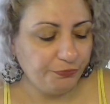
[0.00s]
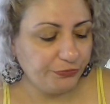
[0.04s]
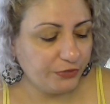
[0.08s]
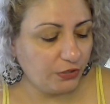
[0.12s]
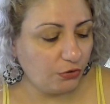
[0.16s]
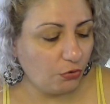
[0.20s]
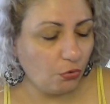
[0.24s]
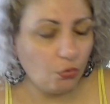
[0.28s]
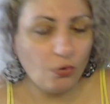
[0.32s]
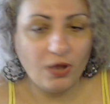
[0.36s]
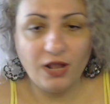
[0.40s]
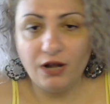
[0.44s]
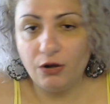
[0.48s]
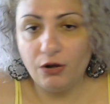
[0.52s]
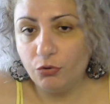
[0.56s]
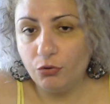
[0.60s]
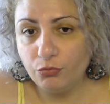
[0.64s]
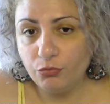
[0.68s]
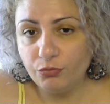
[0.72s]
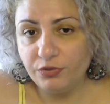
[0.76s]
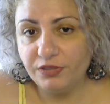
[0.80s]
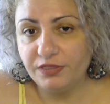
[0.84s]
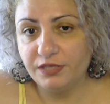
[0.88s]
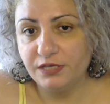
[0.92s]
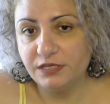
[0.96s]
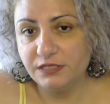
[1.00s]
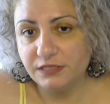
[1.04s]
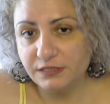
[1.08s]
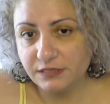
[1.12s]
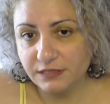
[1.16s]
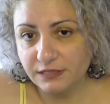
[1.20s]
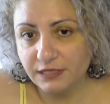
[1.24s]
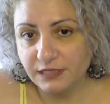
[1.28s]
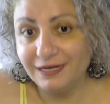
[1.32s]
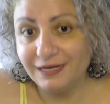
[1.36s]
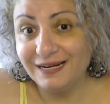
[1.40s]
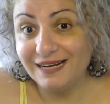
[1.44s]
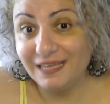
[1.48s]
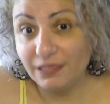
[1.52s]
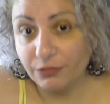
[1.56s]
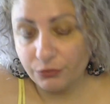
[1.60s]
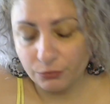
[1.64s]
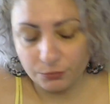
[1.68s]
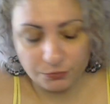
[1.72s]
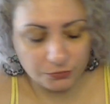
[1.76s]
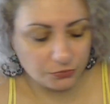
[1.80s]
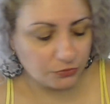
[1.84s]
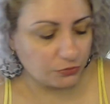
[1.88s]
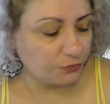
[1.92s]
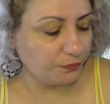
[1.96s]
go along with his
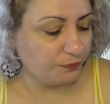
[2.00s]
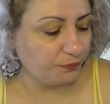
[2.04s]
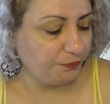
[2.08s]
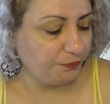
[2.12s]
rhythms.